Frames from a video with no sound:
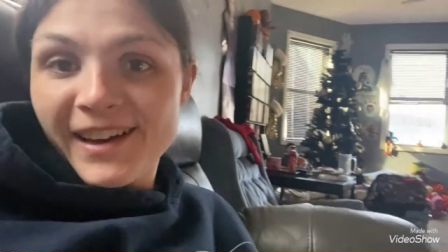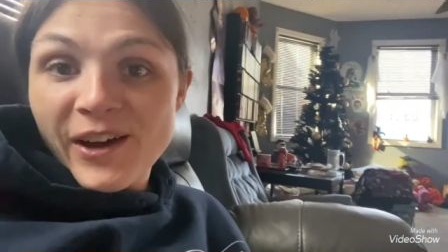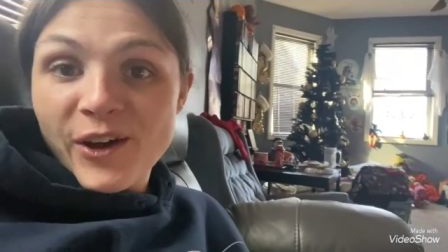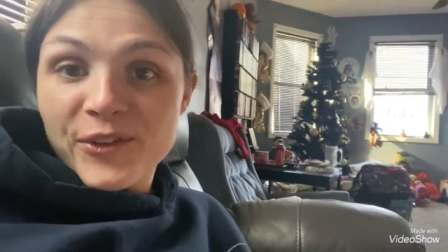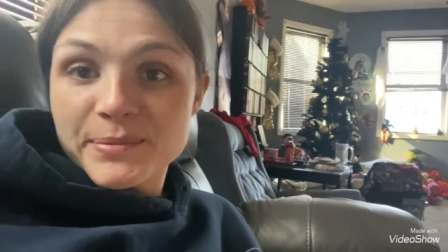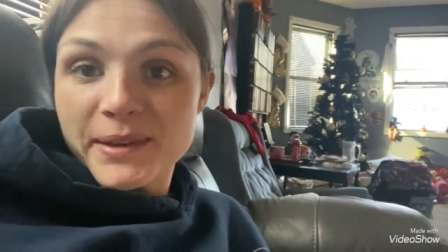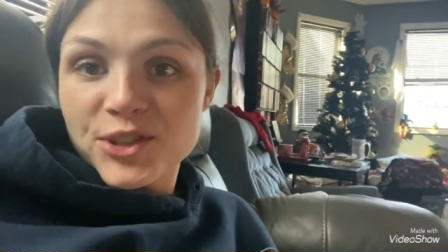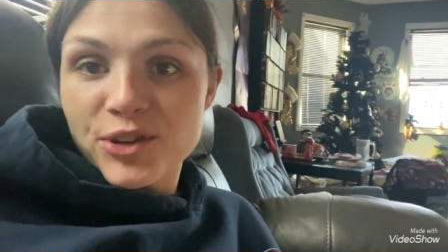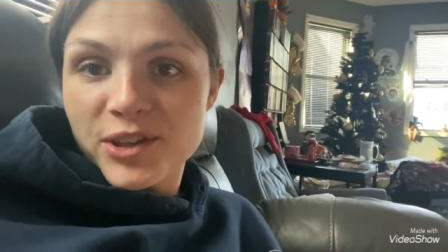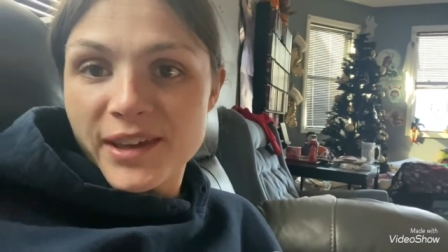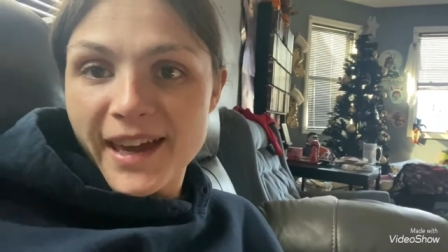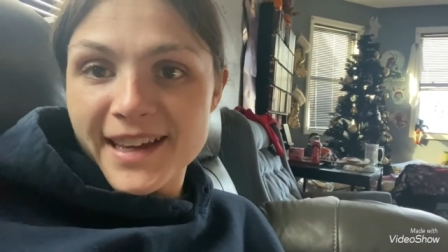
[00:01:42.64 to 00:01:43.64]
Oh, there's my
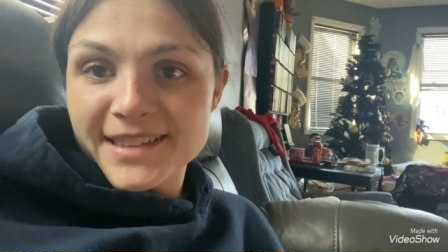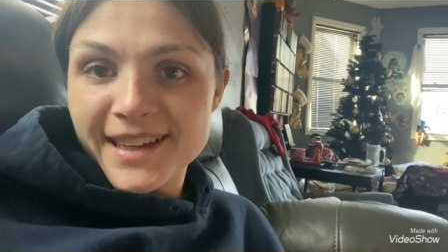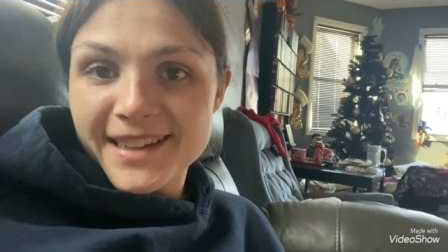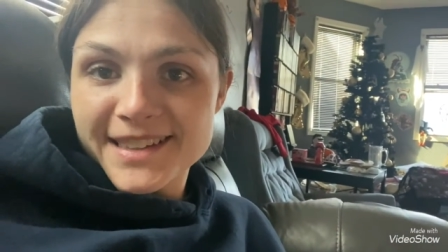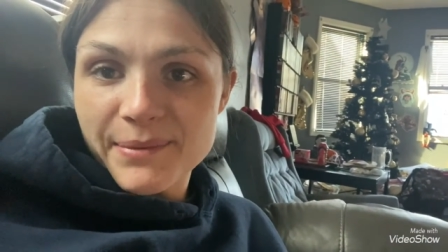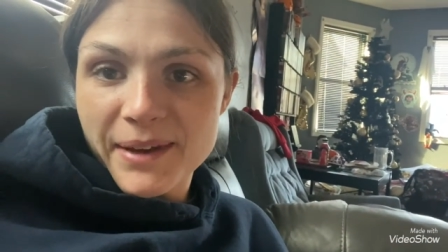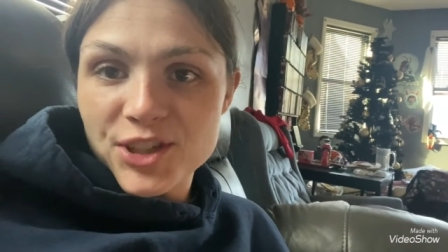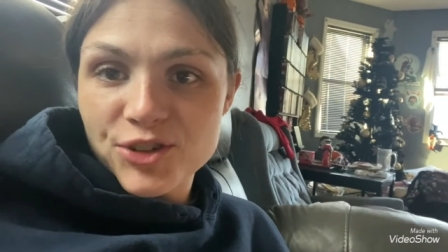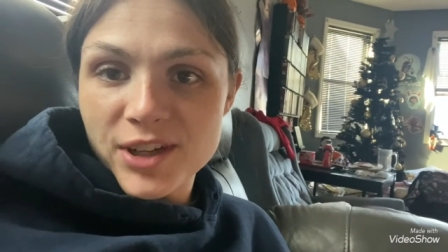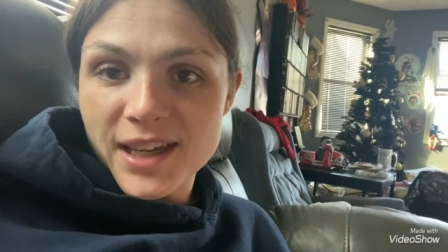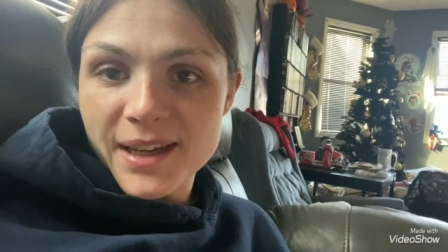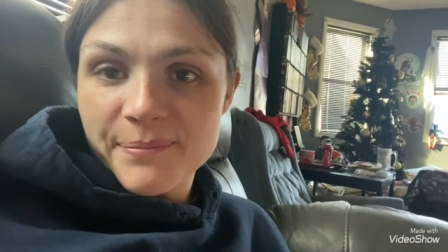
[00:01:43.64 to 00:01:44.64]
tree, you guys. You guys see my
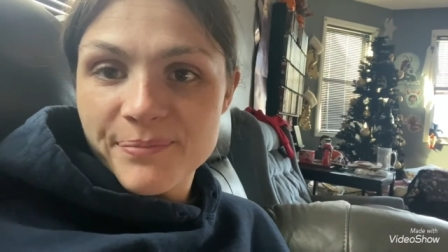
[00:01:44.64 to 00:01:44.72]
tree?